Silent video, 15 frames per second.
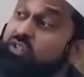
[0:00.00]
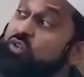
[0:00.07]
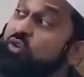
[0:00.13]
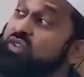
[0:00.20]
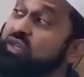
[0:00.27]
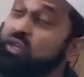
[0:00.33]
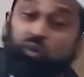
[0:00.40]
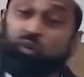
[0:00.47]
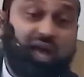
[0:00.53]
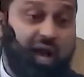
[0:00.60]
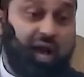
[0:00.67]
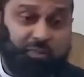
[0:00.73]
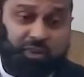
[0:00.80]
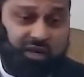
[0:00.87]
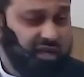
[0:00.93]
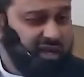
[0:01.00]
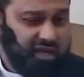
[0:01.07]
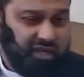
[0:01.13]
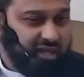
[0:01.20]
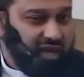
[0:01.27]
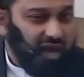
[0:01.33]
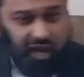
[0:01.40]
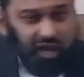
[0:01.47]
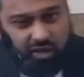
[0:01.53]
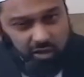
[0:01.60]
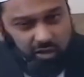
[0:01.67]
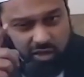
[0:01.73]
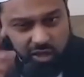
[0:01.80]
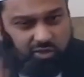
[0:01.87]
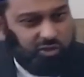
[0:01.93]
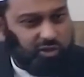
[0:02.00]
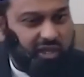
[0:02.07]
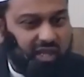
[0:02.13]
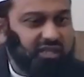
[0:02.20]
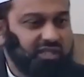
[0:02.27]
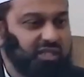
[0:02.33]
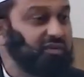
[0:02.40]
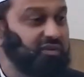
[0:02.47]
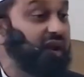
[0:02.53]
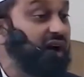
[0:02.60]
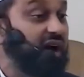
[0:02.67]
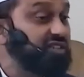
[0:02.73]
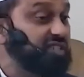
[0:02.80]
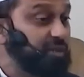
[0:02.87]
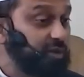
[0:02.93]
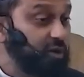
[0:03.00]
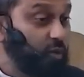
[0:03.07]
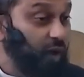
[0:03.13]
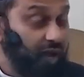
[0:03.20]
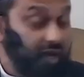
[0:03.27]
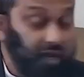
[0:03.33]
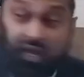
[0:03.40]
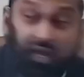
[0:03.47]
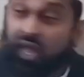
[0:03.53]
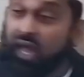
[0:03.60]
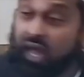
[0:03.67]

What do you think will happen in the akhirah to the likes of al asib bin Wa'il?